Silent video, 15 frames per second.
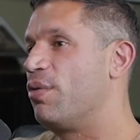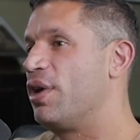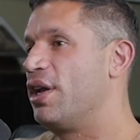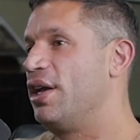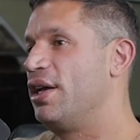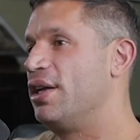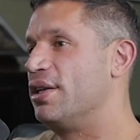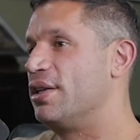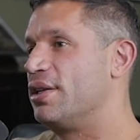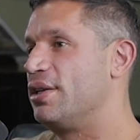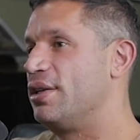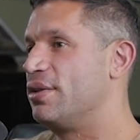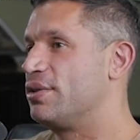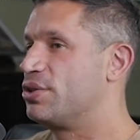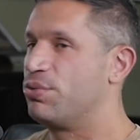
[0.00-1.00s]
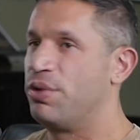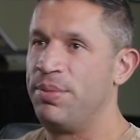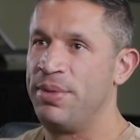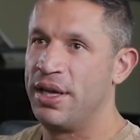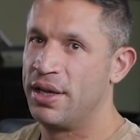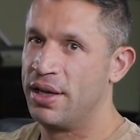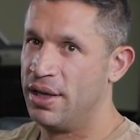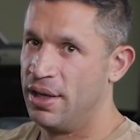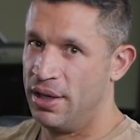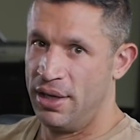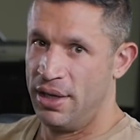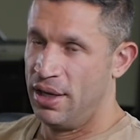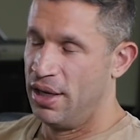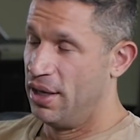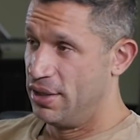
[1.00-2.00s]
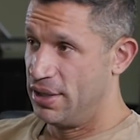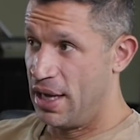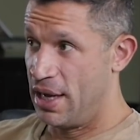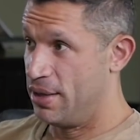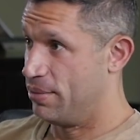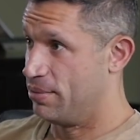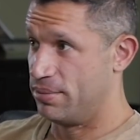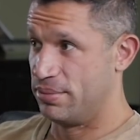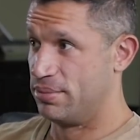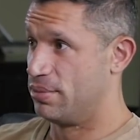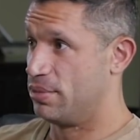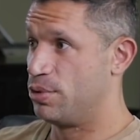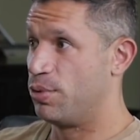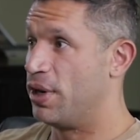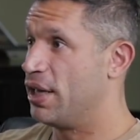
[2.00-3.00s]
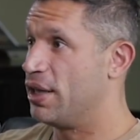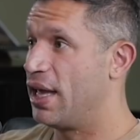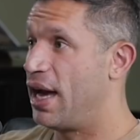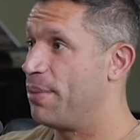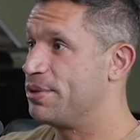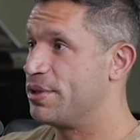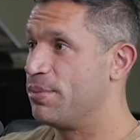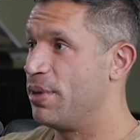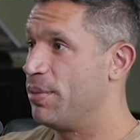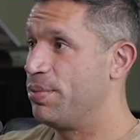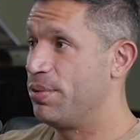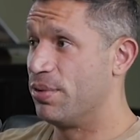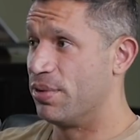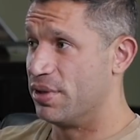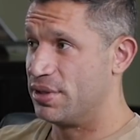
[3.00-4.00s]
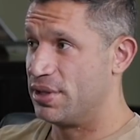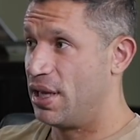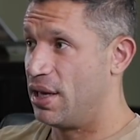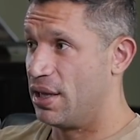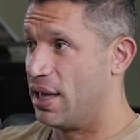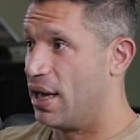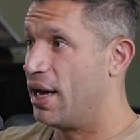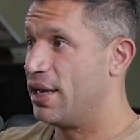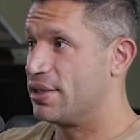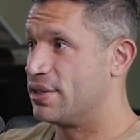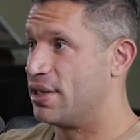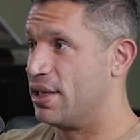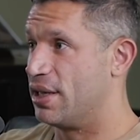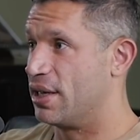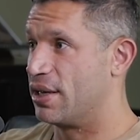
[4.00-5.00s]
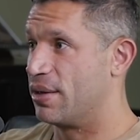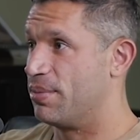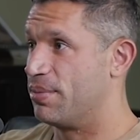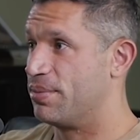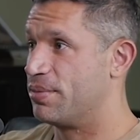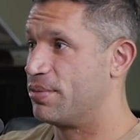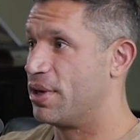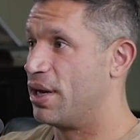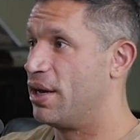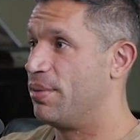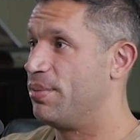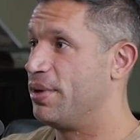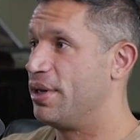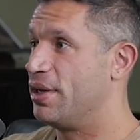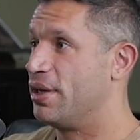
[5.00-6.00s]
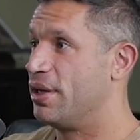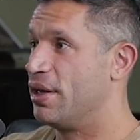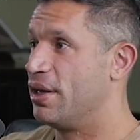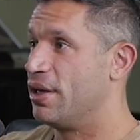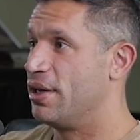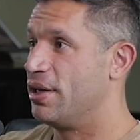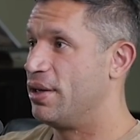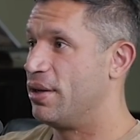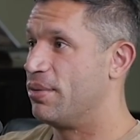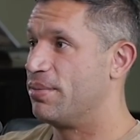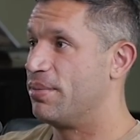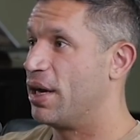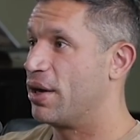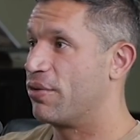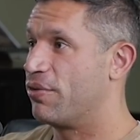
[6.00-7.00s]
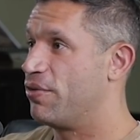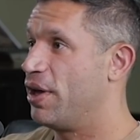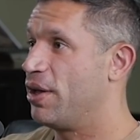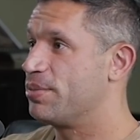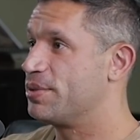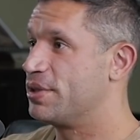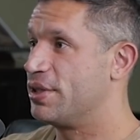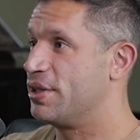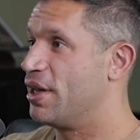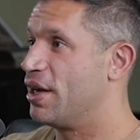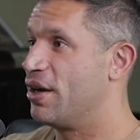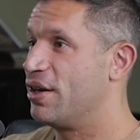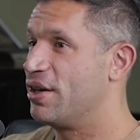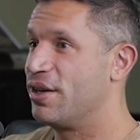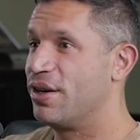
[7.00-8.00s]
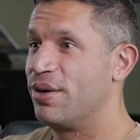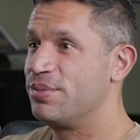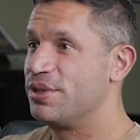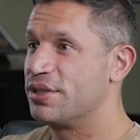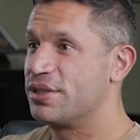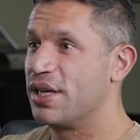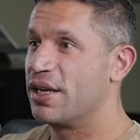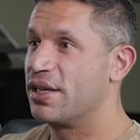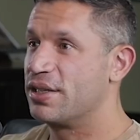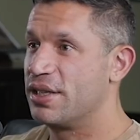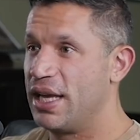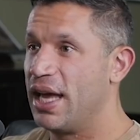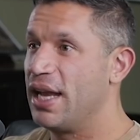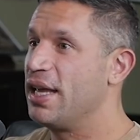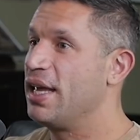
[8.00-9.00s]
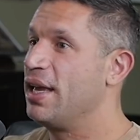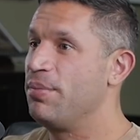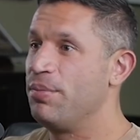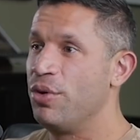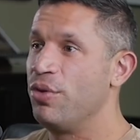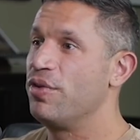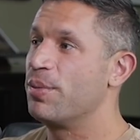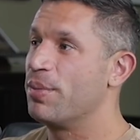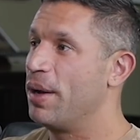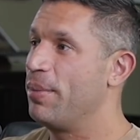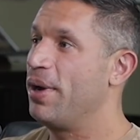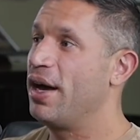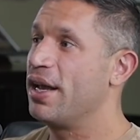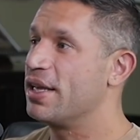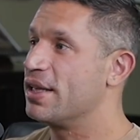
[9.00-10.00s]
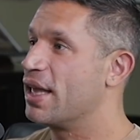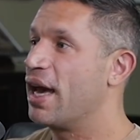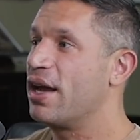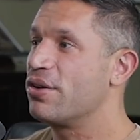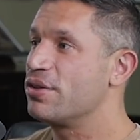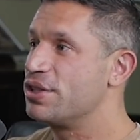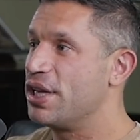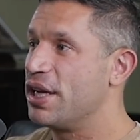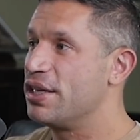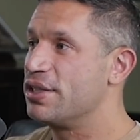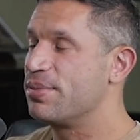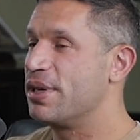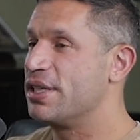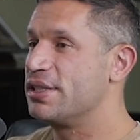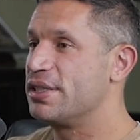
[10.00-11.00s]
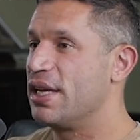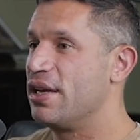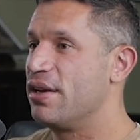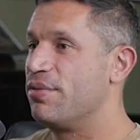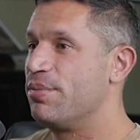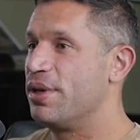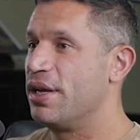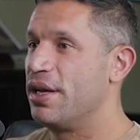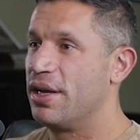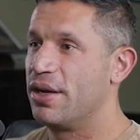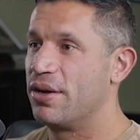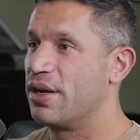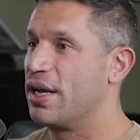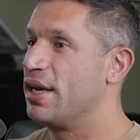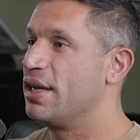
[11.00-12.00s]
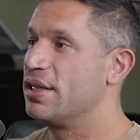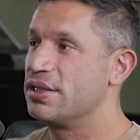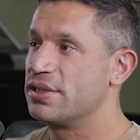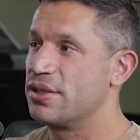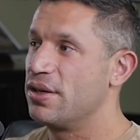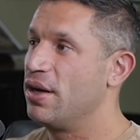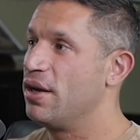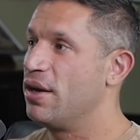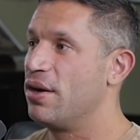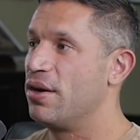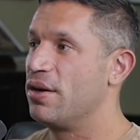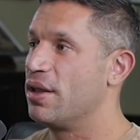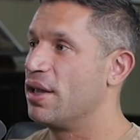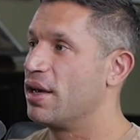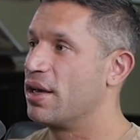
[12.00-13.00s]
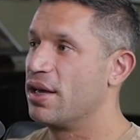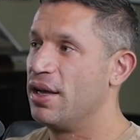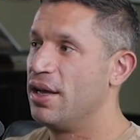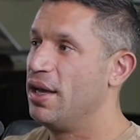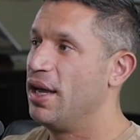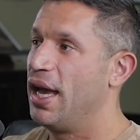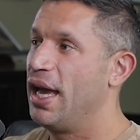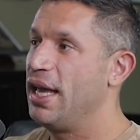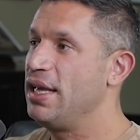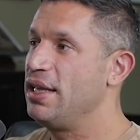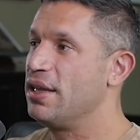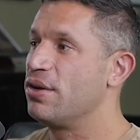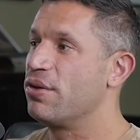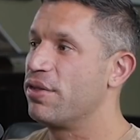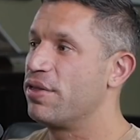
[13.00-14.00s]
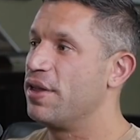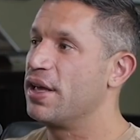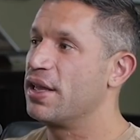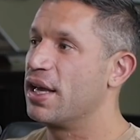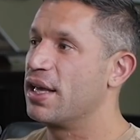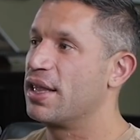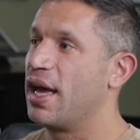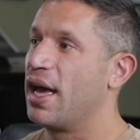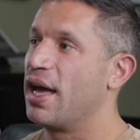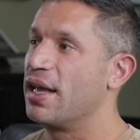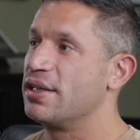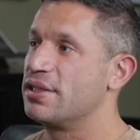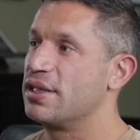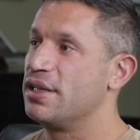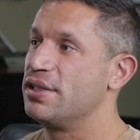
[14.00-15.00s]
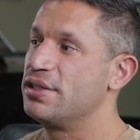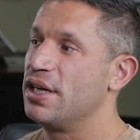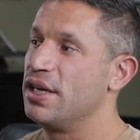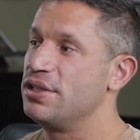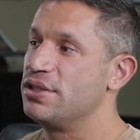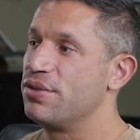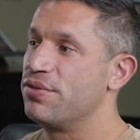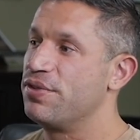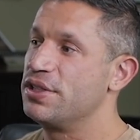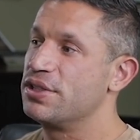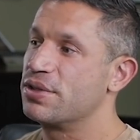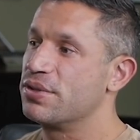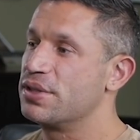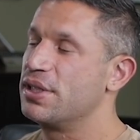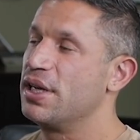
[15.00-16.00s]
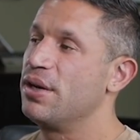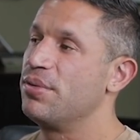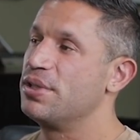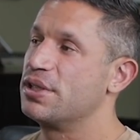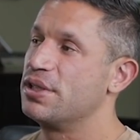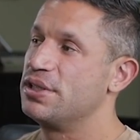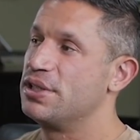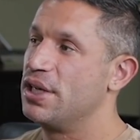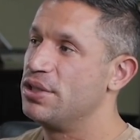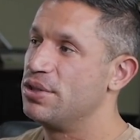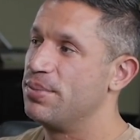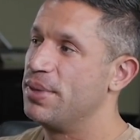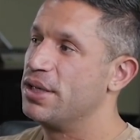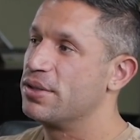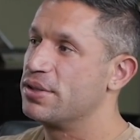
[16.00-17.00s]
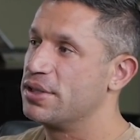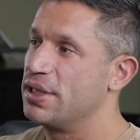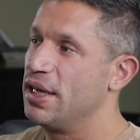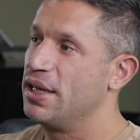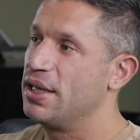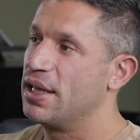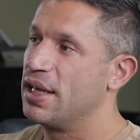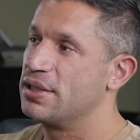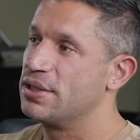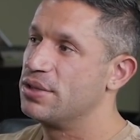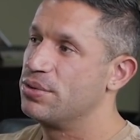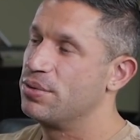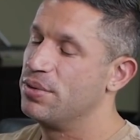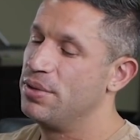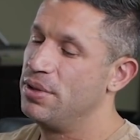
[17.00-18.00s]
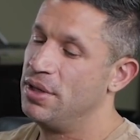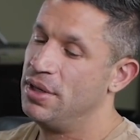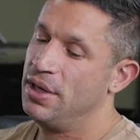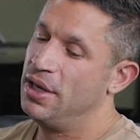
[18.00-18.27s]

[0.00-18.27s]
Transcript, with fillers: I went in. You know, swimming 10, 20 laps in my pool. It's not a lot. It's not like I'm trying to be, you know, Michael Phelps. Yeah. Yeah. Right? I'm just like getting in, moving my body. That'll change my state of being. Or getting in the sauna, or like any little thing like that can change your physical state, which can change your mental state. That's a tool.